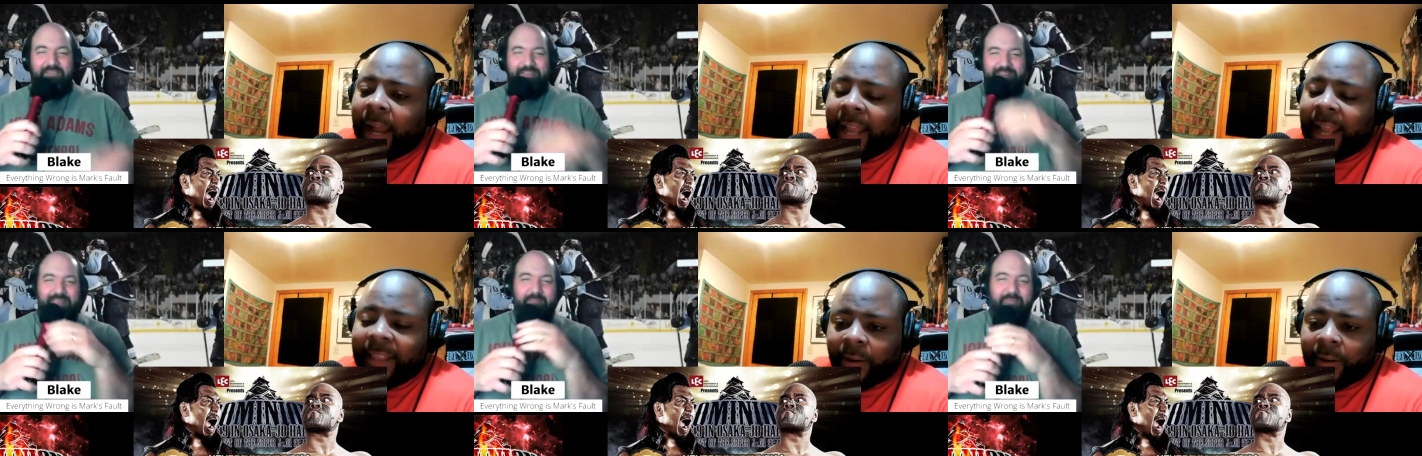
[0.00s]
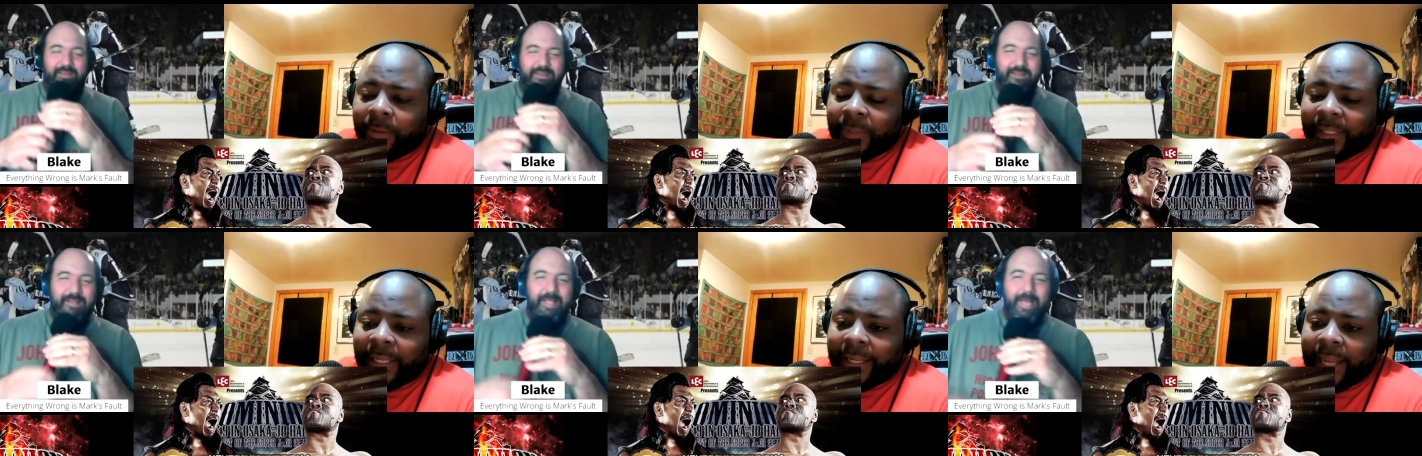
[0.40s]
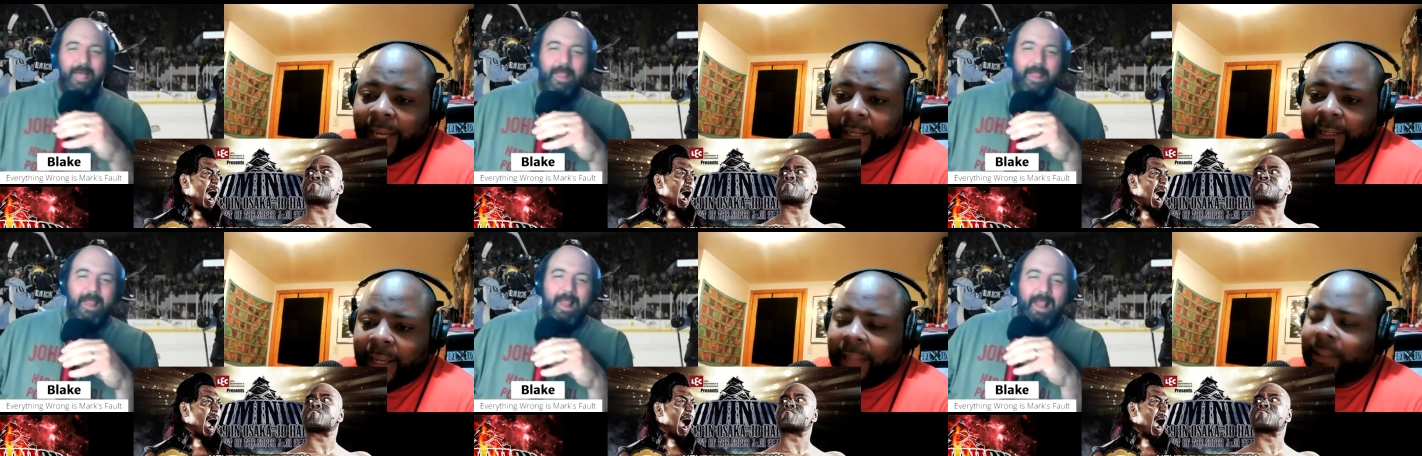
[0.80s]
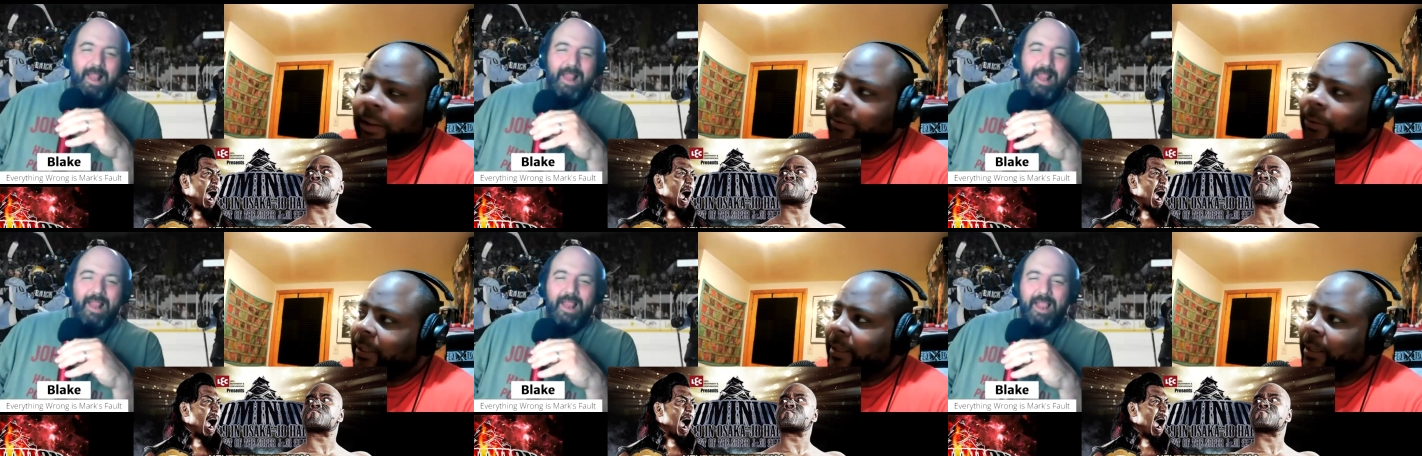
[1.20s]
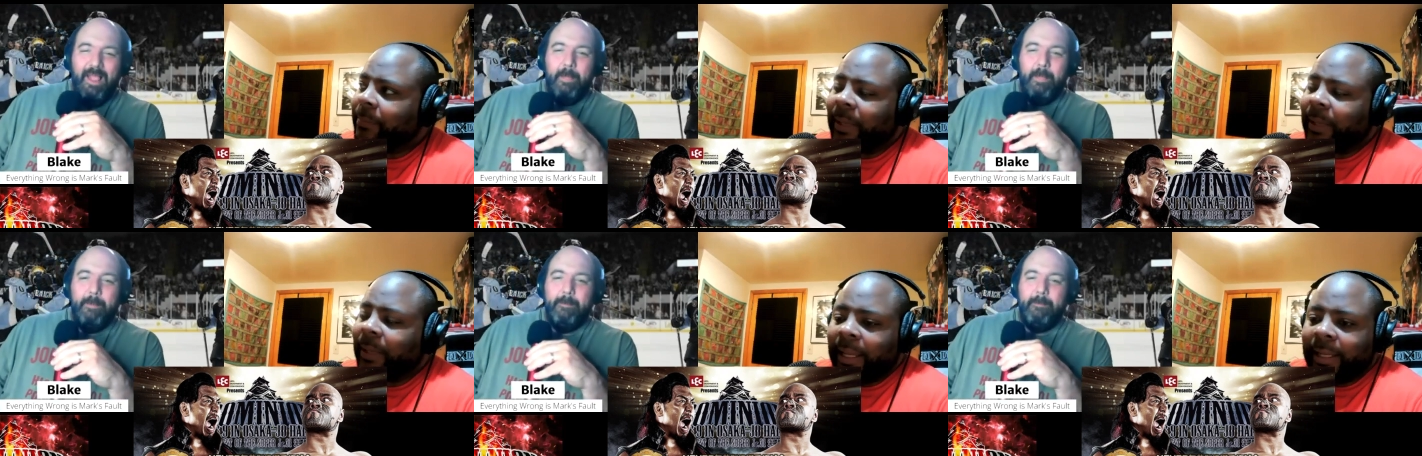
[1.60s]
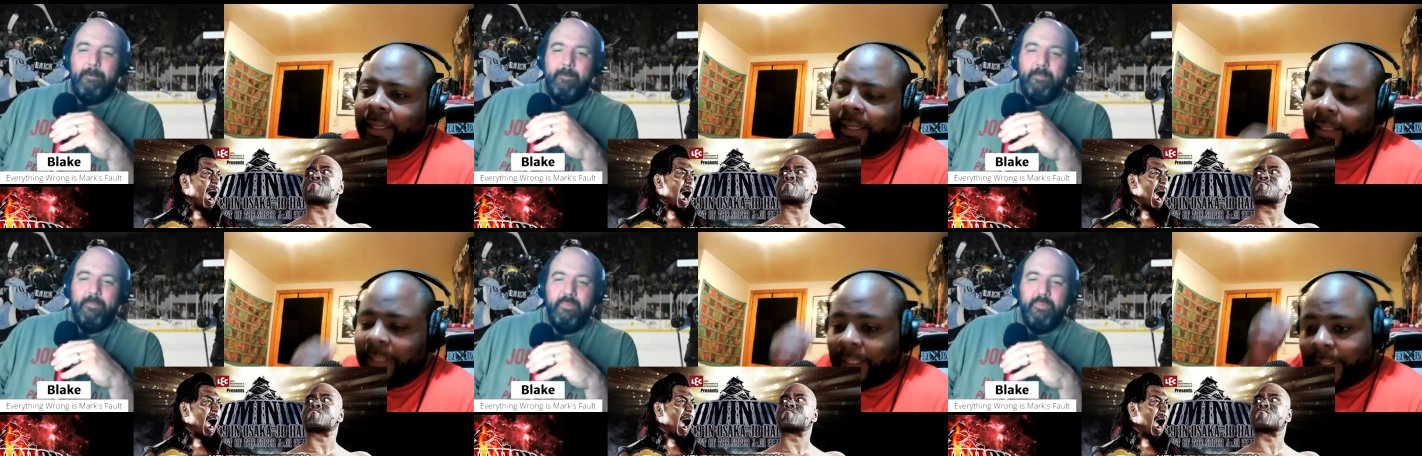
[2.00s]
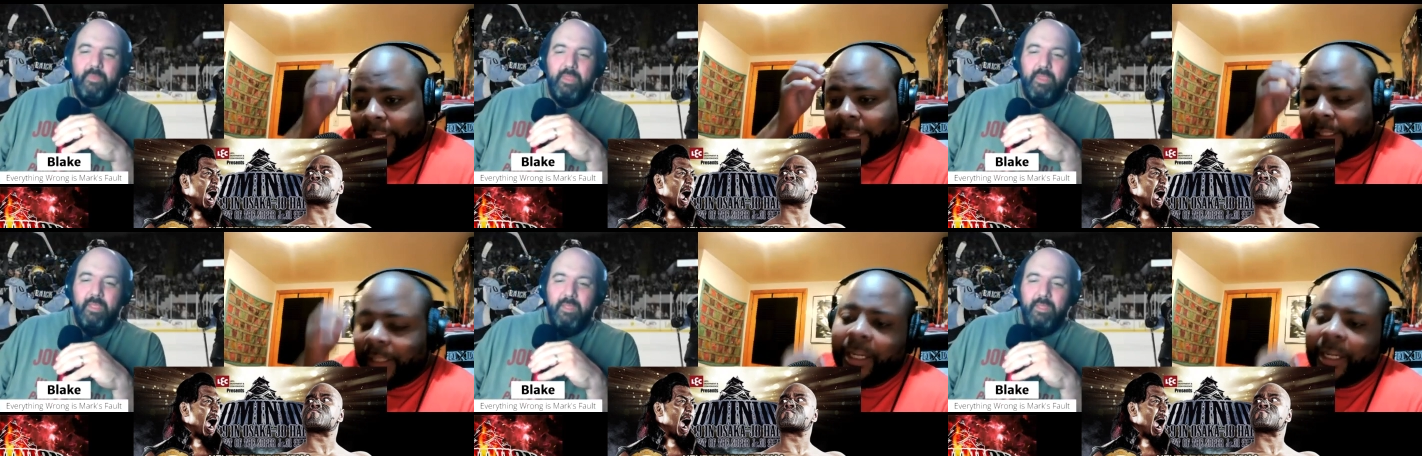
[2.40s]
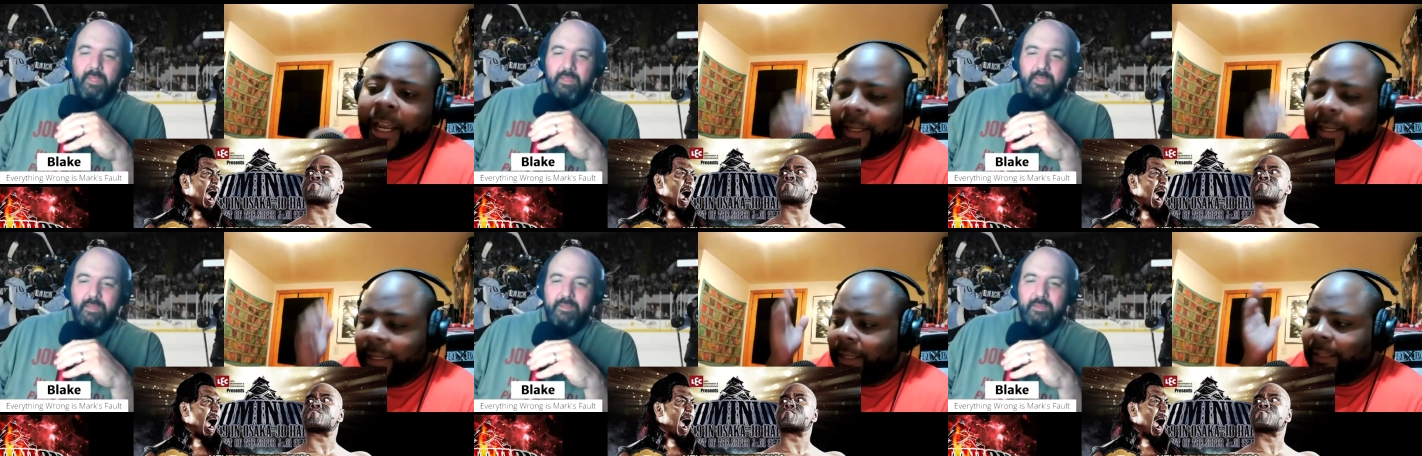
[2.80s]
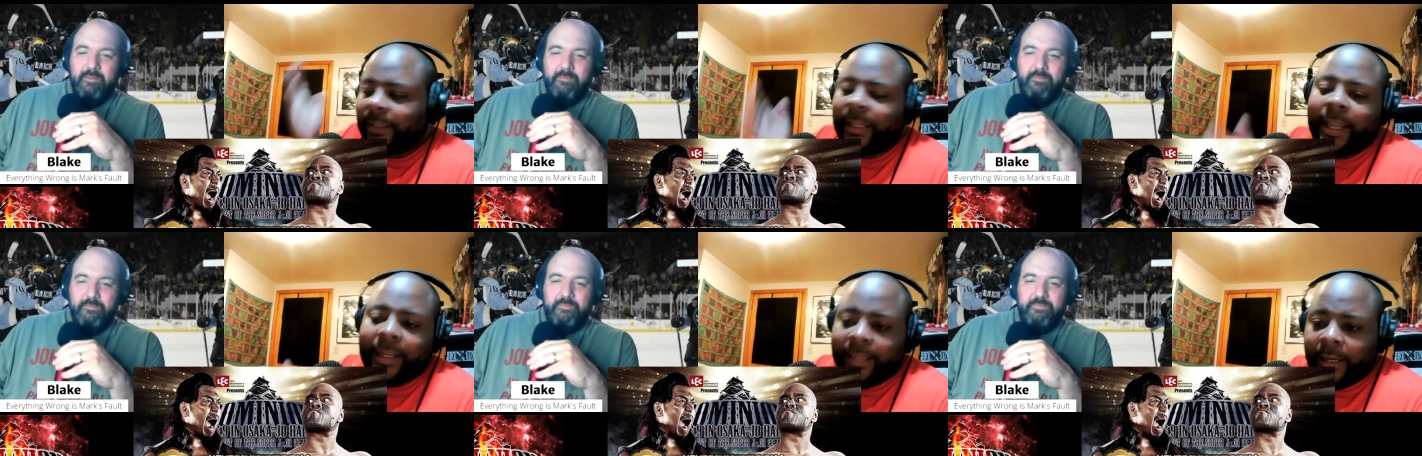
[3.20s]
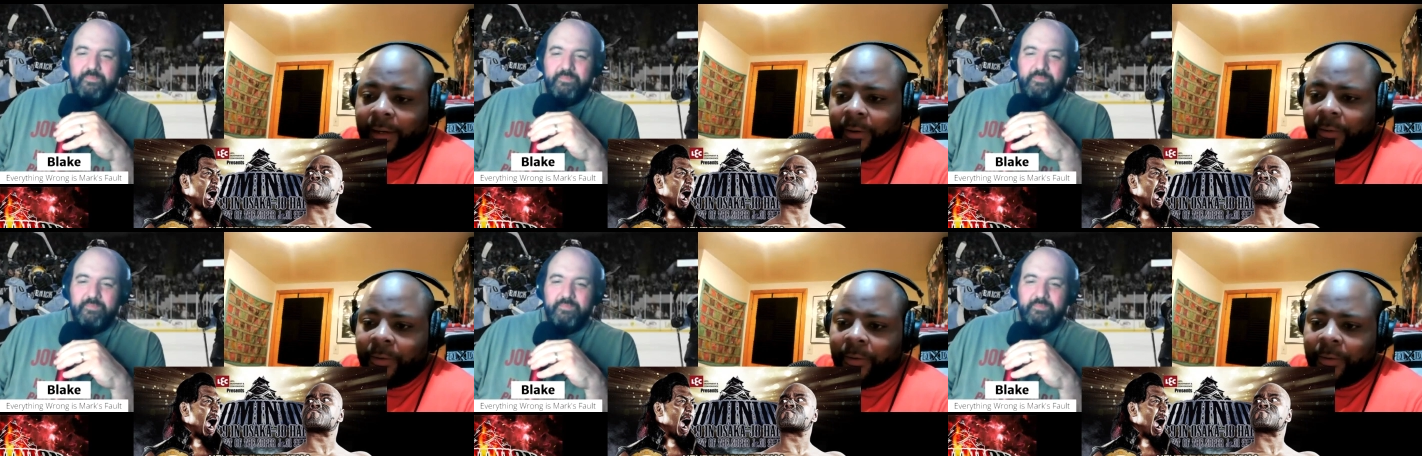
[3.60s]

Speaker 1: I thought it was like I thought it was gonna be like a uh, Jinsei Shinzaki slash Haku,